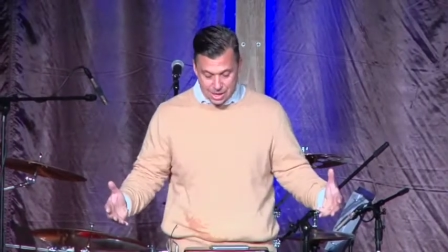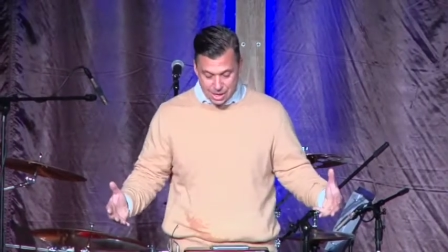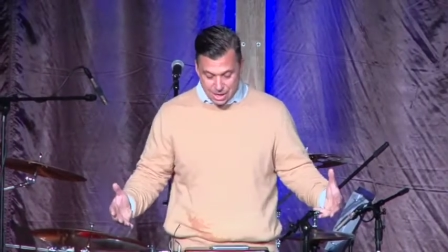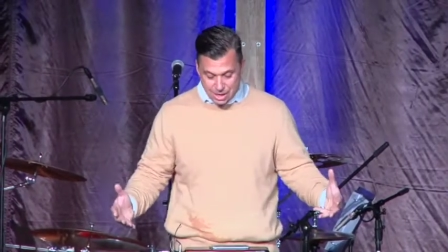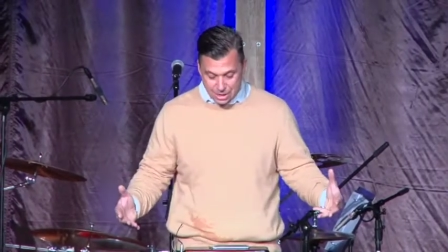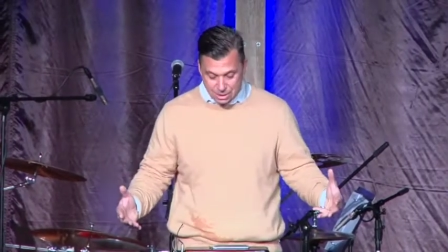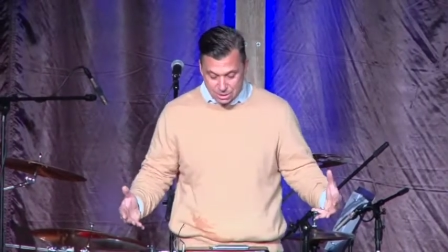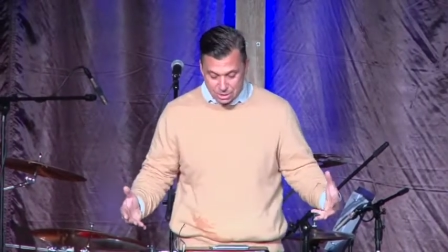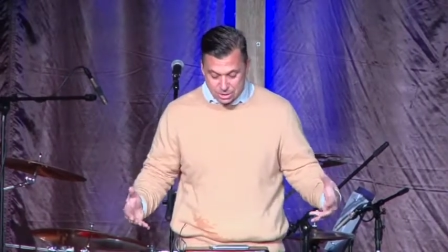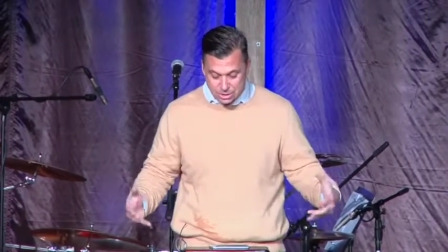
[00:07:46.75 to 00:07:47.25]

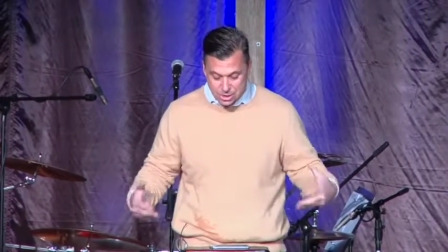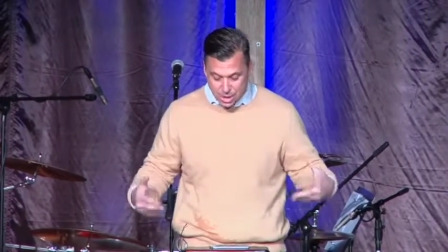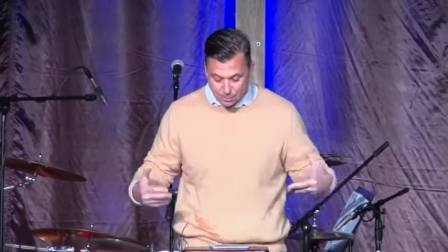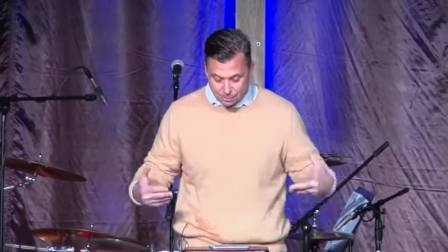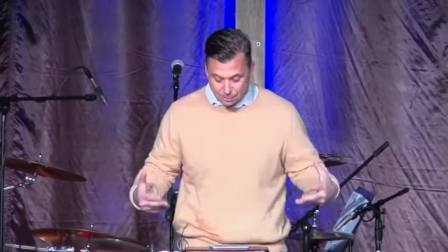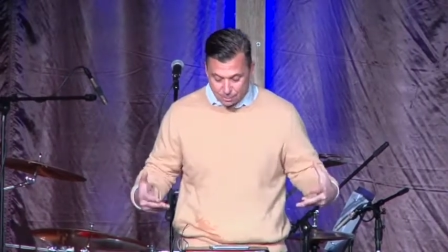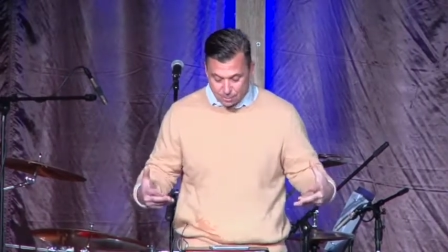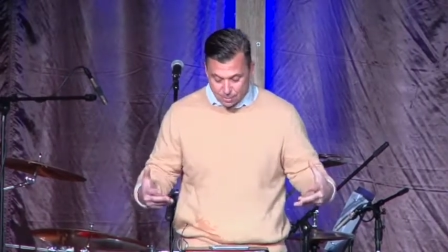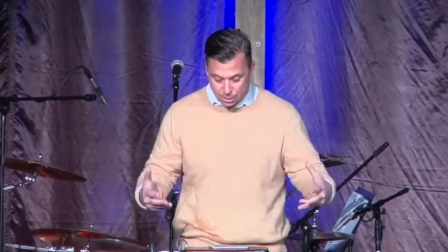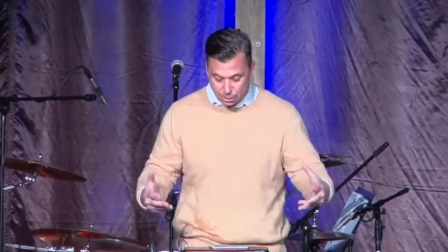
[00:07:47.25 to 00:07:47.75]
It's
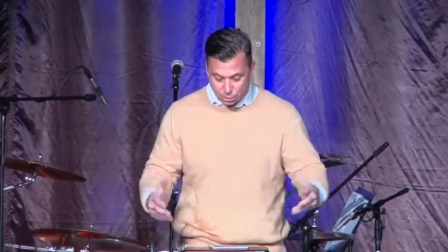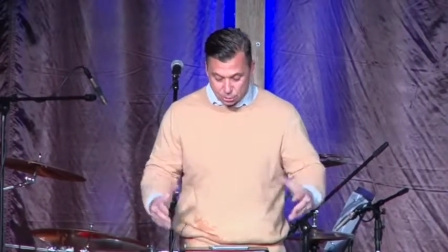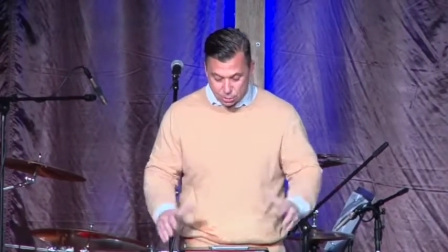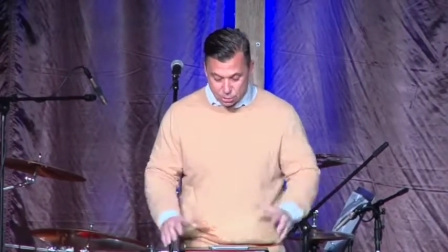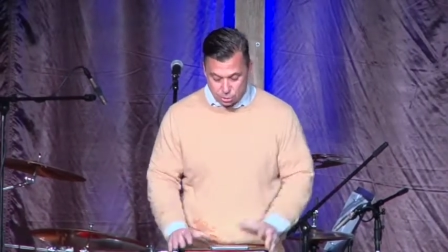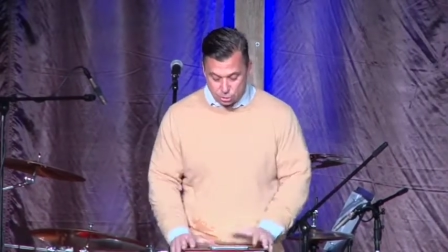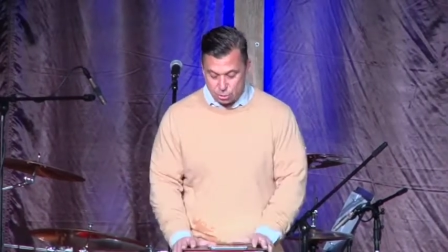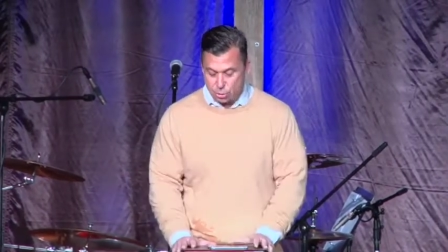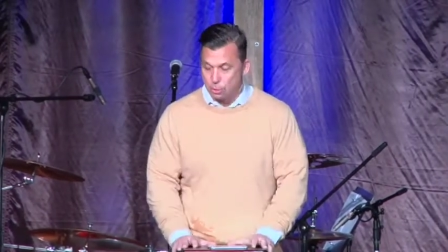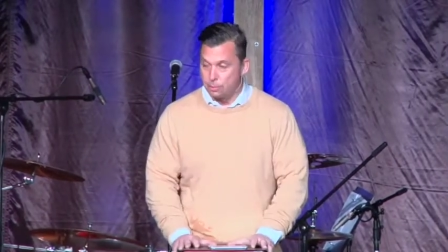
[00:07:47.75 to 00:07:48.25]
detrimental to
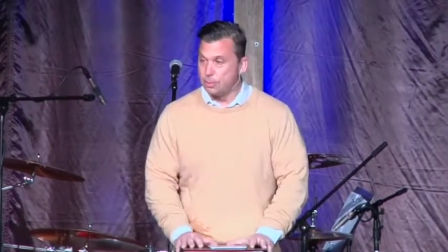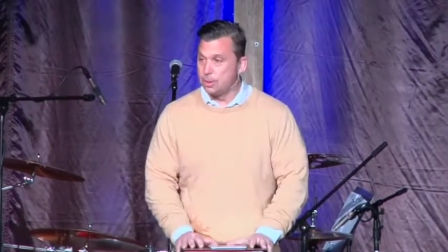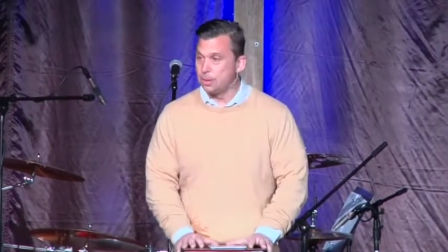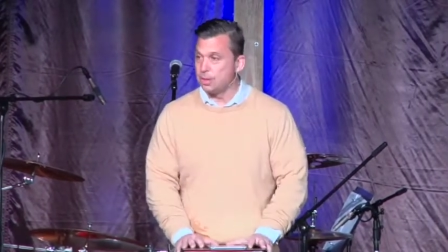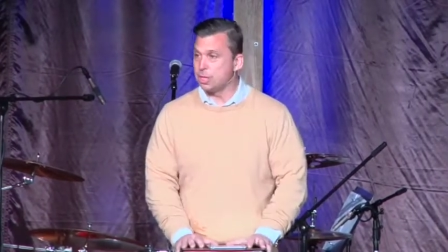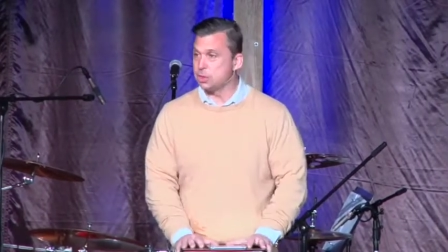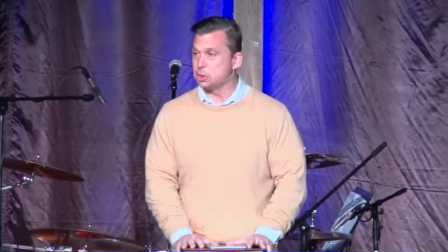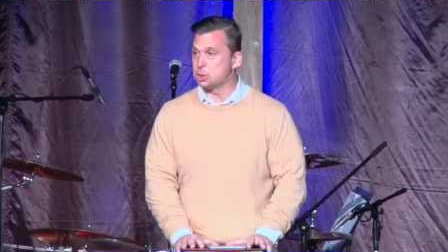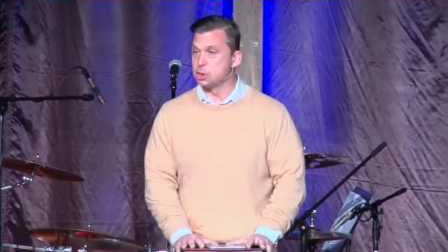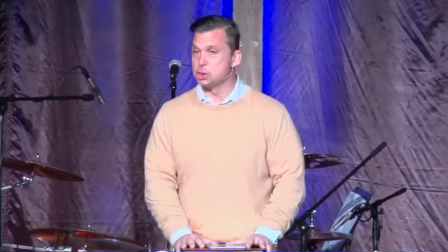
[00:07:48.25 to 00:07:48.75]
your
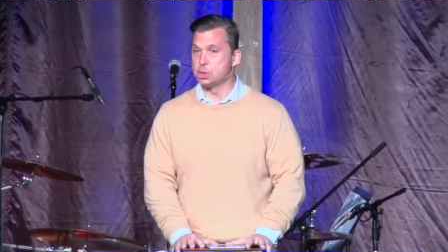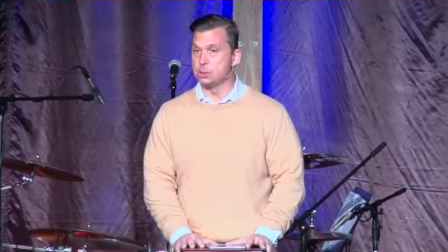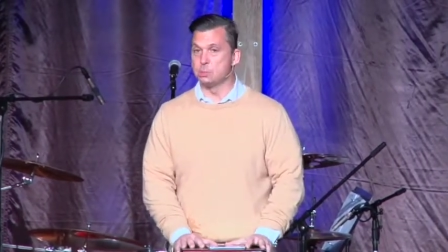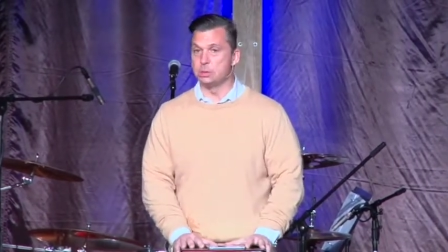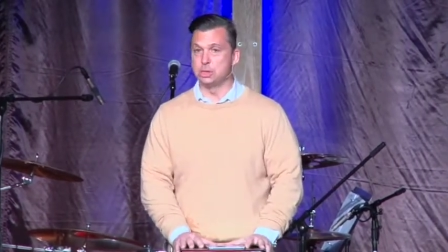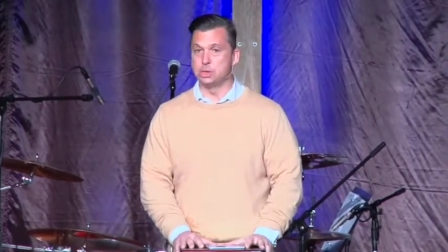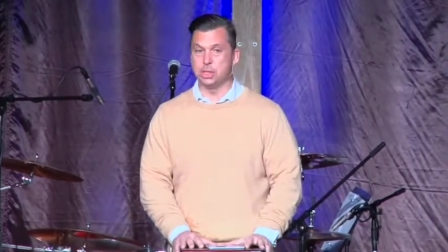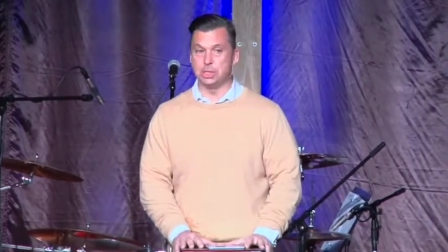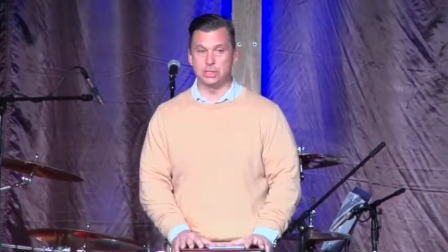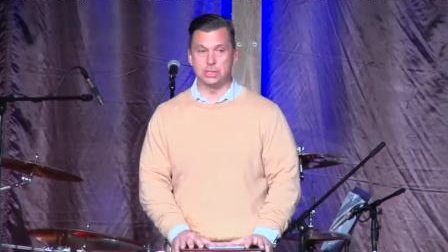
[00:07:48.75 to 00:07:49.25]
relationship with
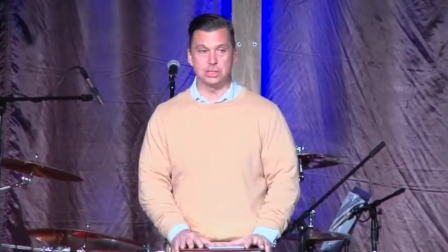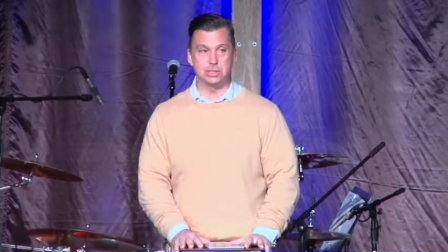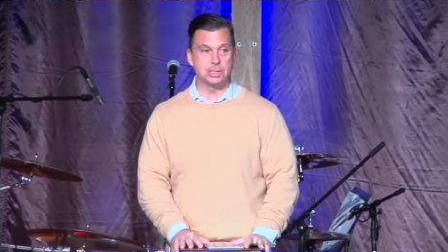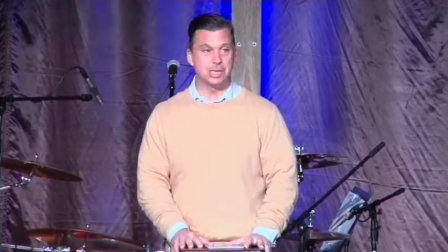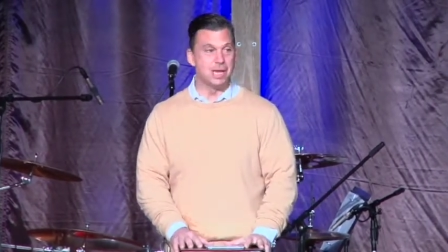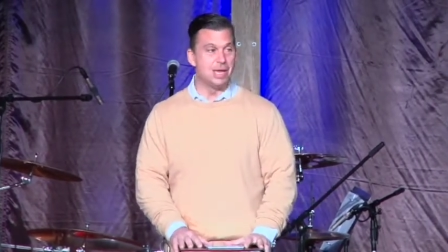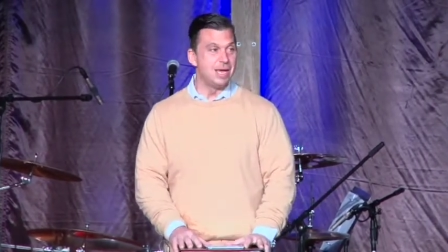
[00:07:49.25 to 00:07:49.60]
Jesus.